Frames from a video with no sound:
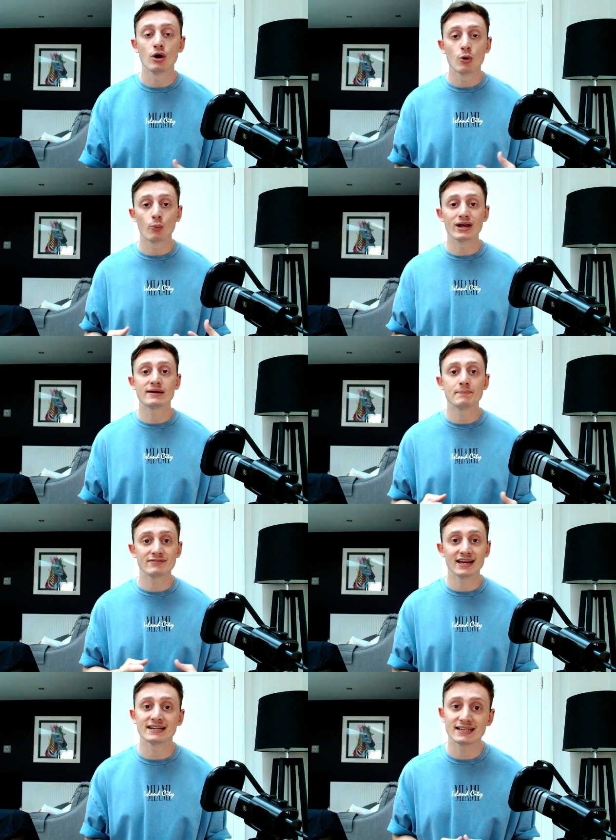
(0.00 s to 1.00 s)
we can
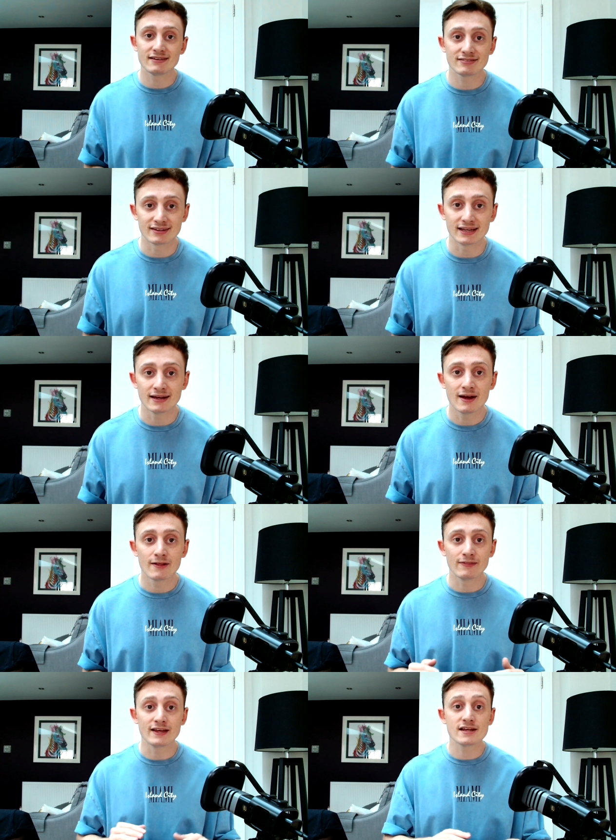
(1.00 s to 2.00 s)
potentially see
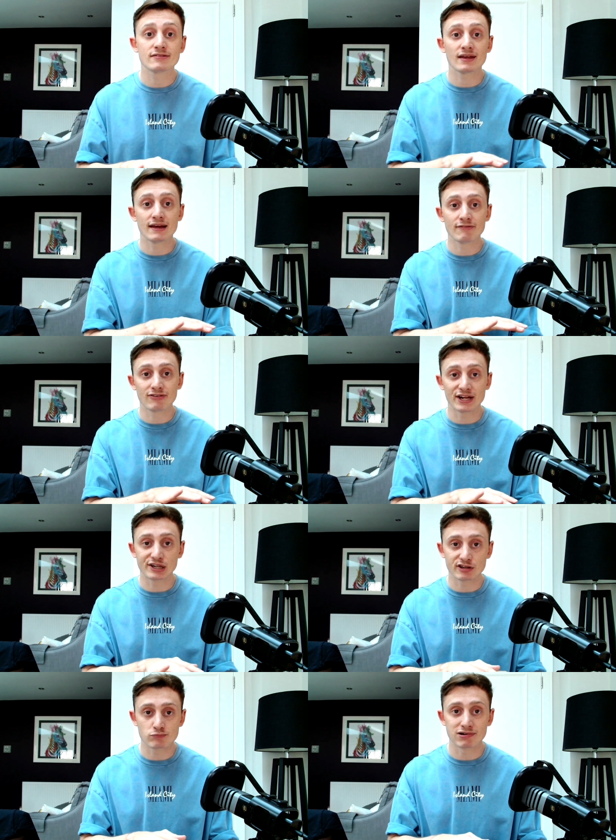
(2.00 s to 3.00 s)
these
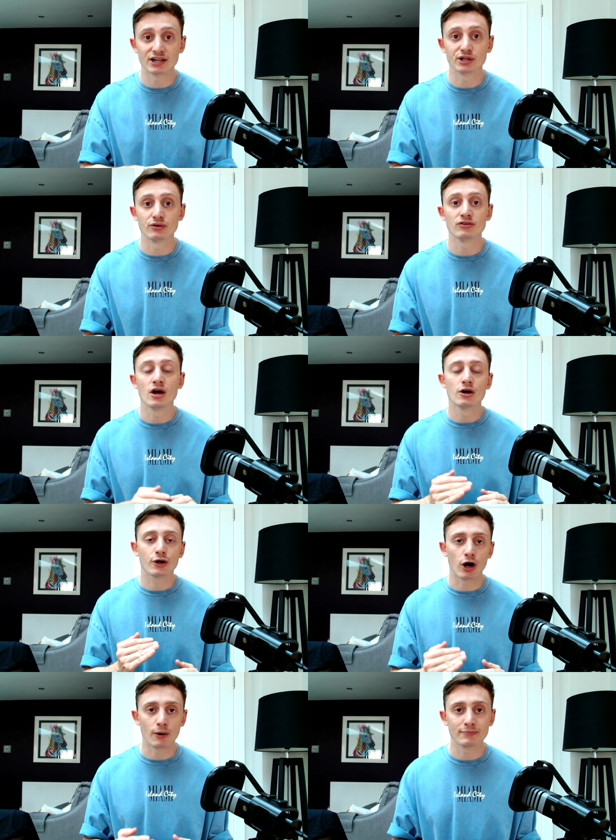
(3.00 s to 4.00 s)
inflationary pressures
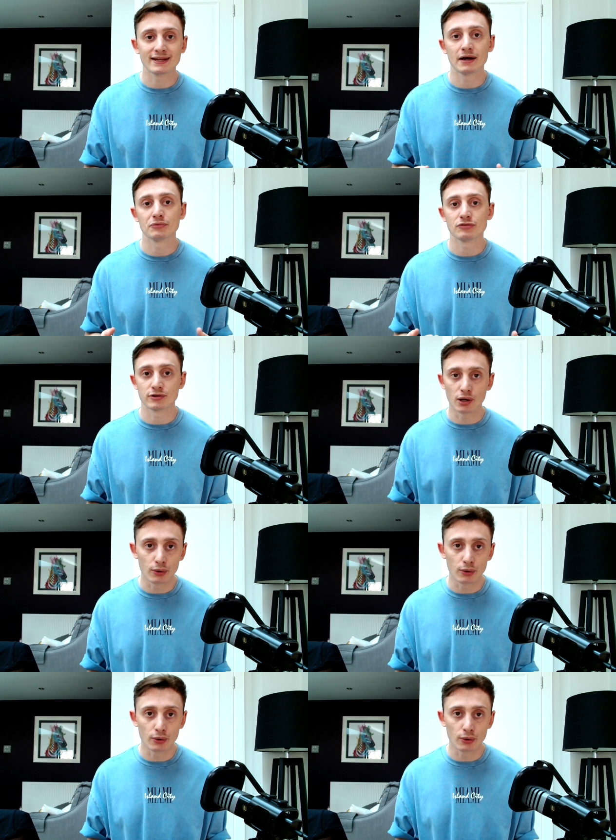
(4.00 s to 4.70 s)
come down slowly.